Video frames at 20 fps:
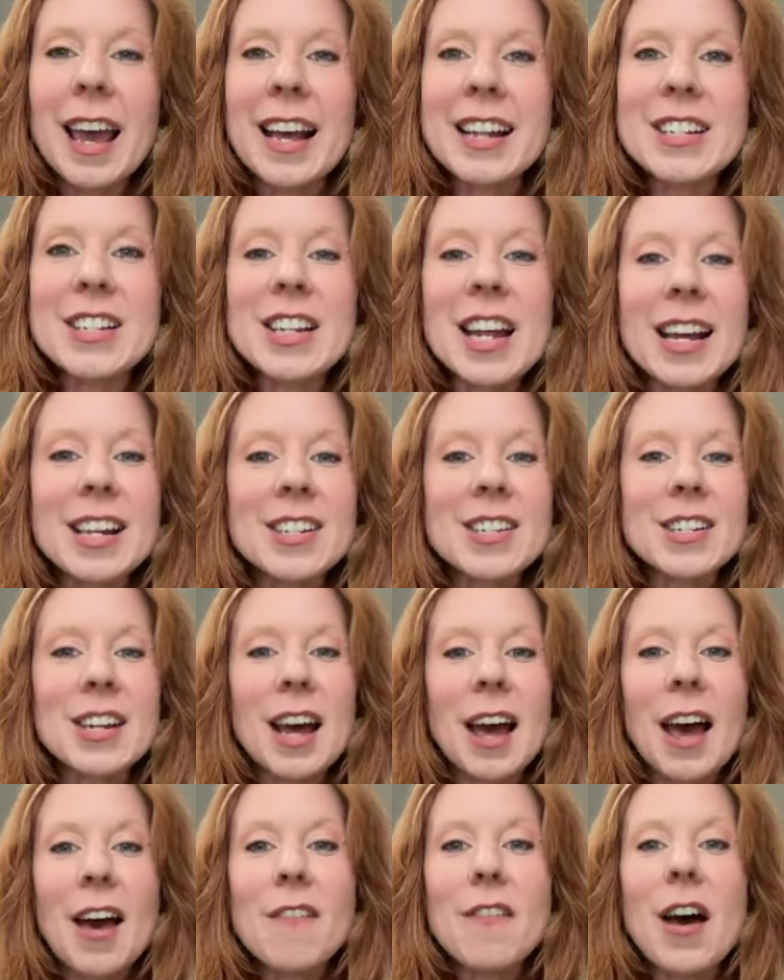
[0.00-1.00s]
It's nice
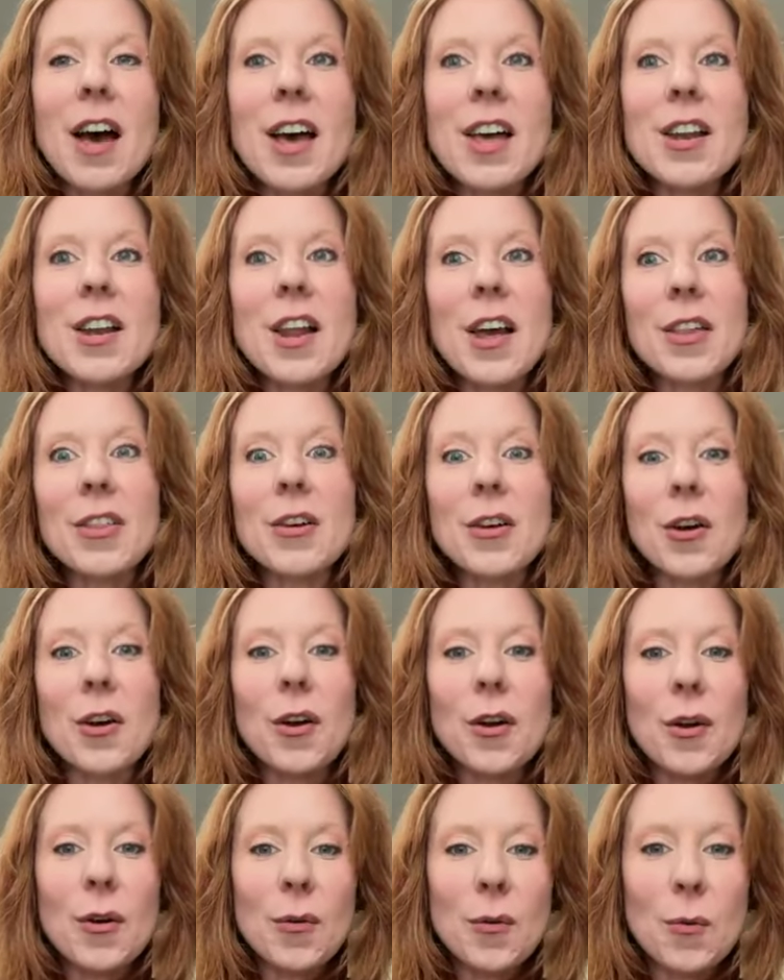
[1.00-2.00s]
to have
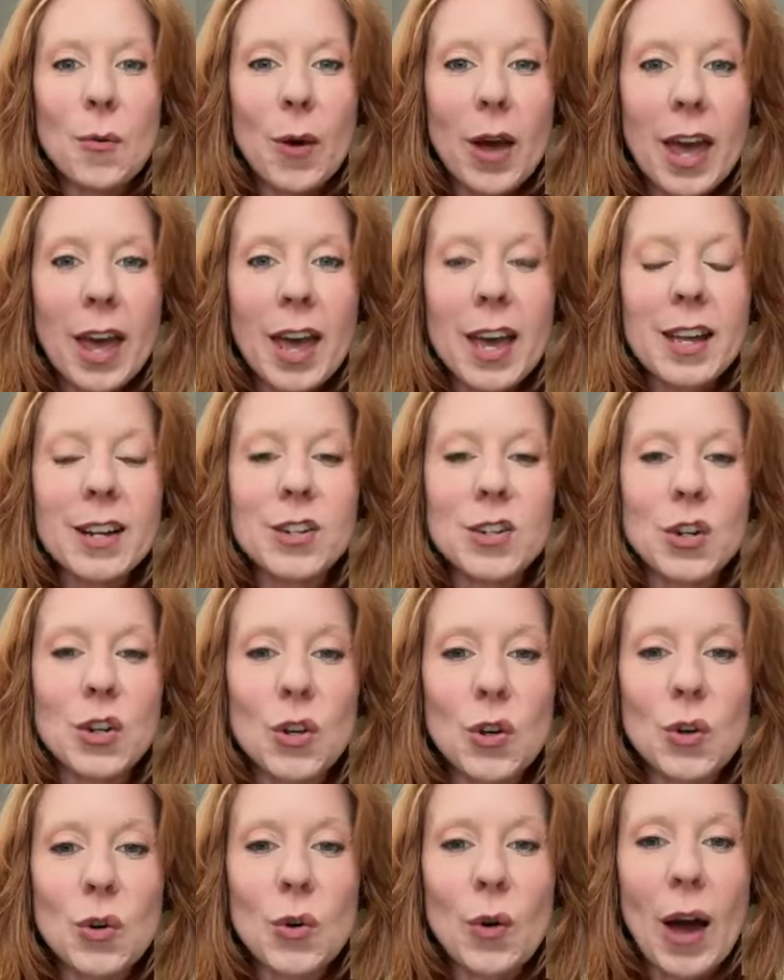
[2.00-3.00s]
another way
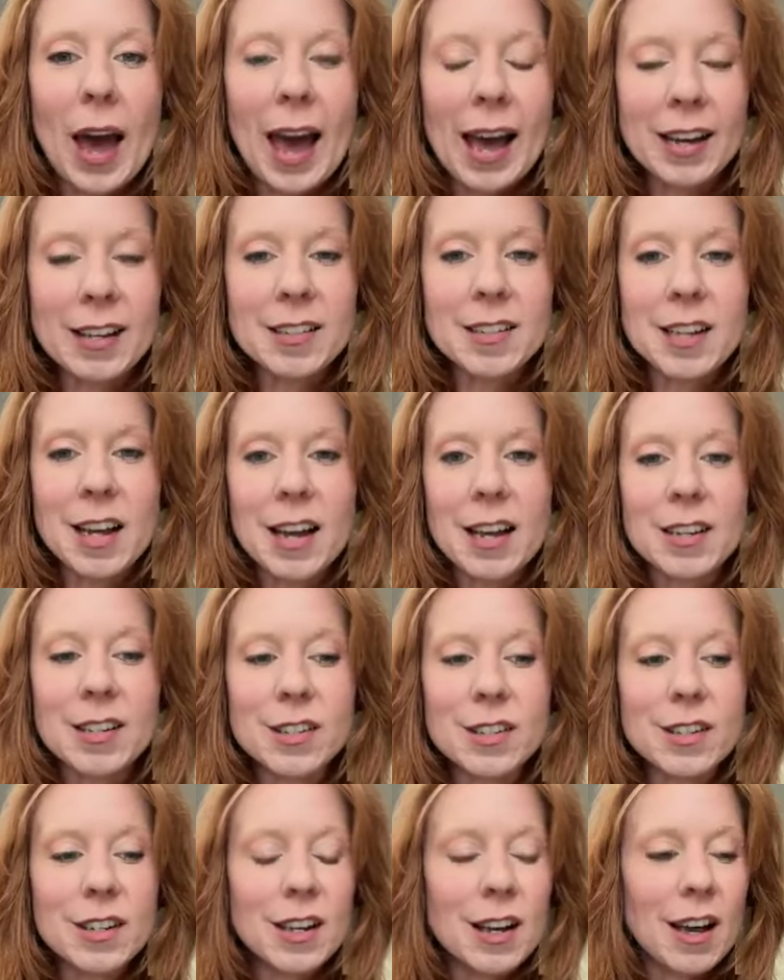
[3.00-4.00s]
to
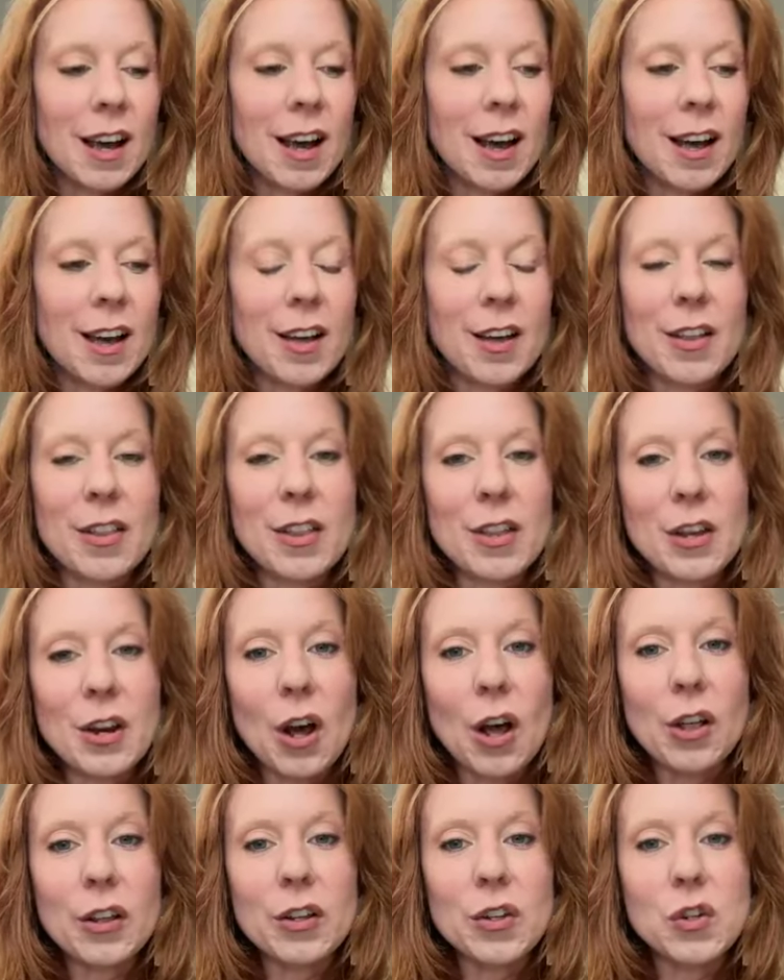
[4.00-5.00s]
access the
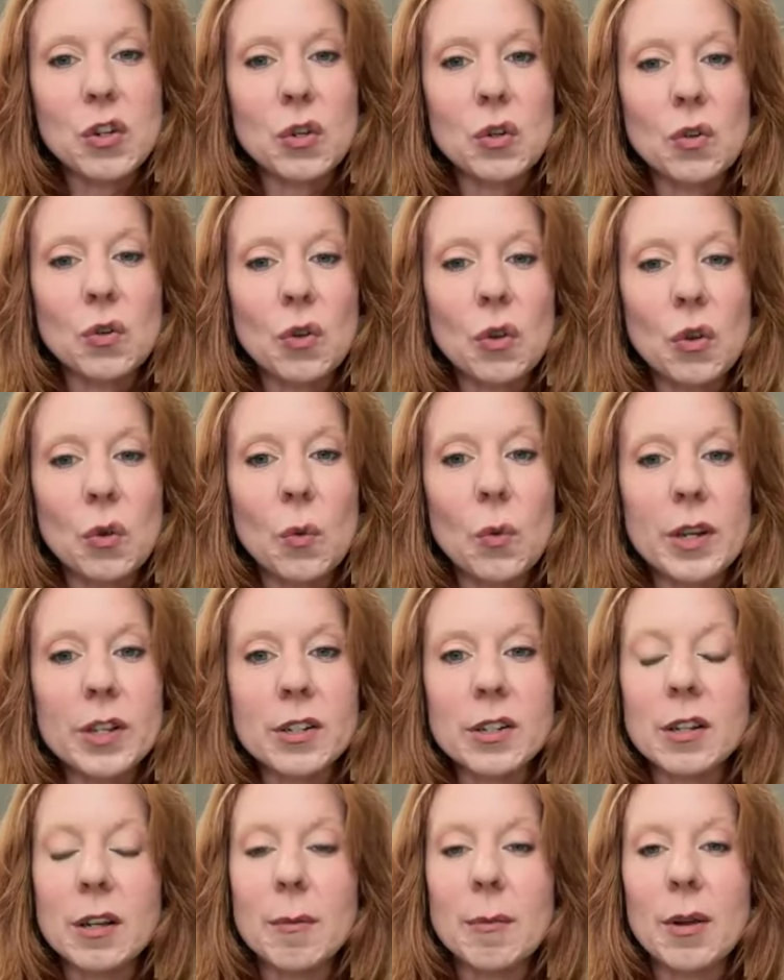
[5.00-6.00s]
knowledge and the
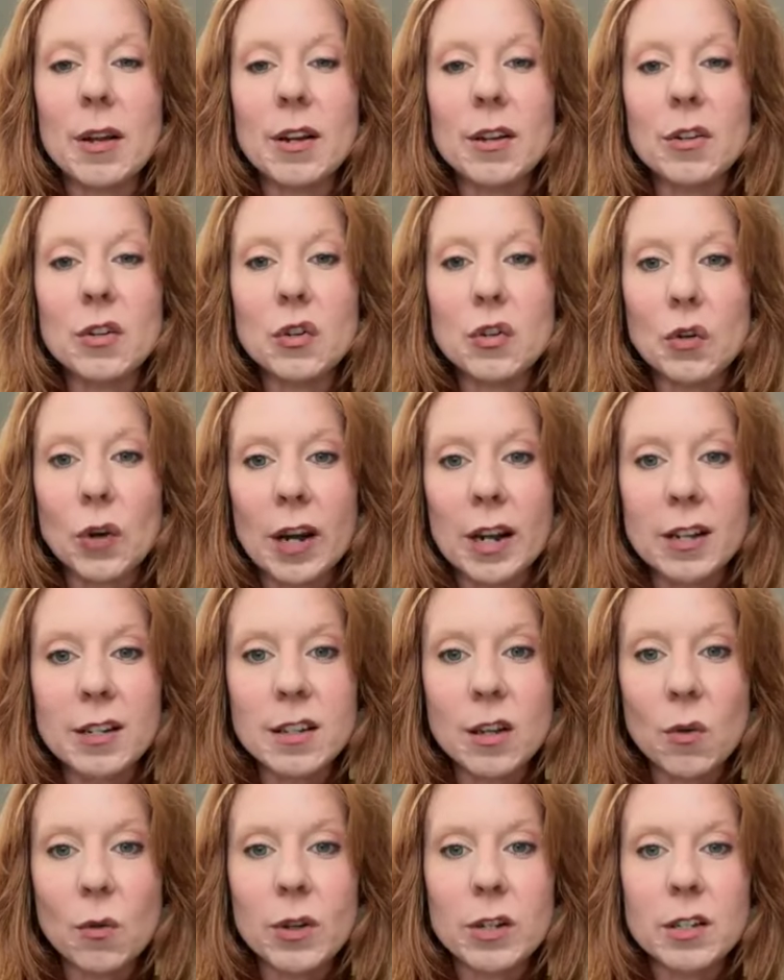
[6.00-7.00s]
wisdom and
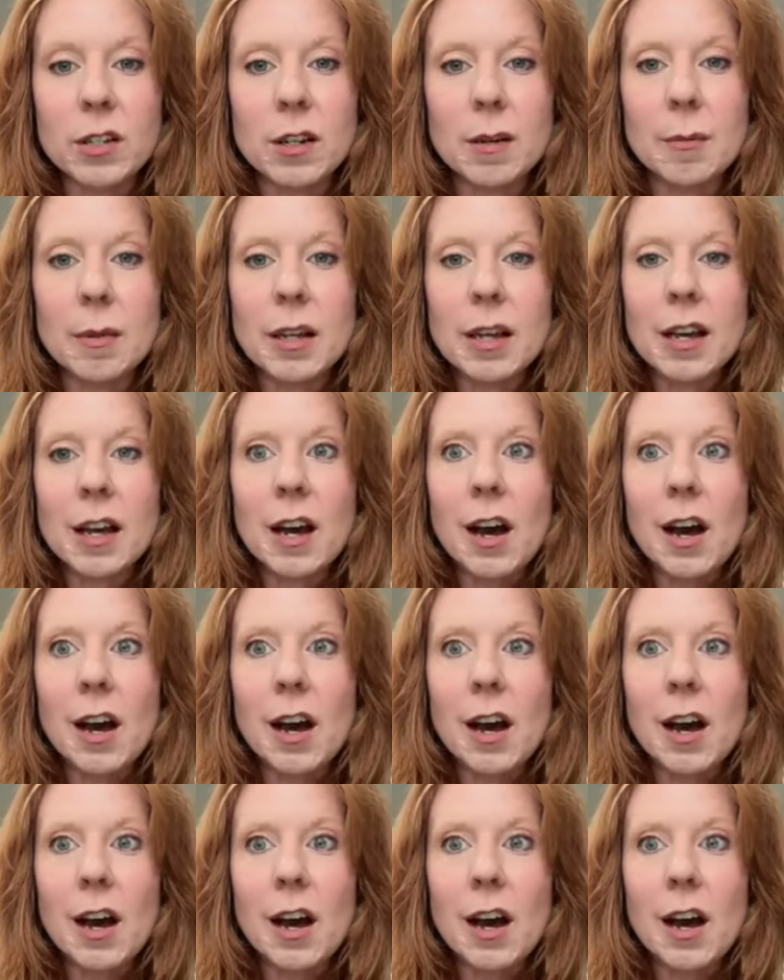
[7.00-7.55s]
transit wisdom